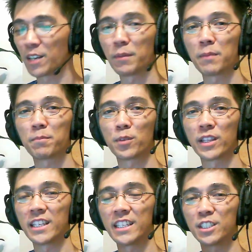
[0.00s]
up
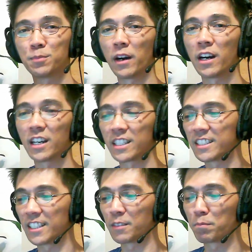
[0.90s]
with these
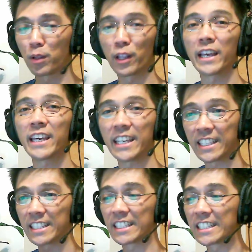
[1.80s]
mods and play
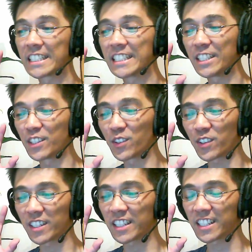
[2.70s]
and
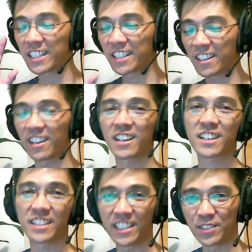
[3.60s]

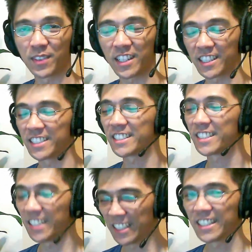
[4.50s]
conquer these mods.
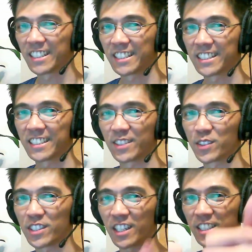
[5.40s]

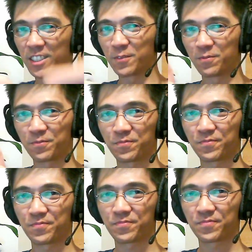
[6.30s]
It's awesome.
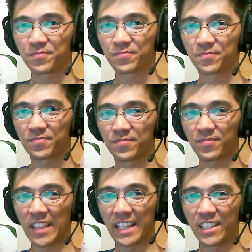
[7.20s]

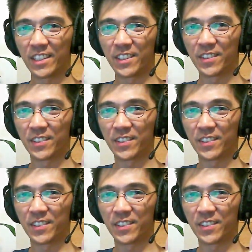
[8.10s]
Thank you.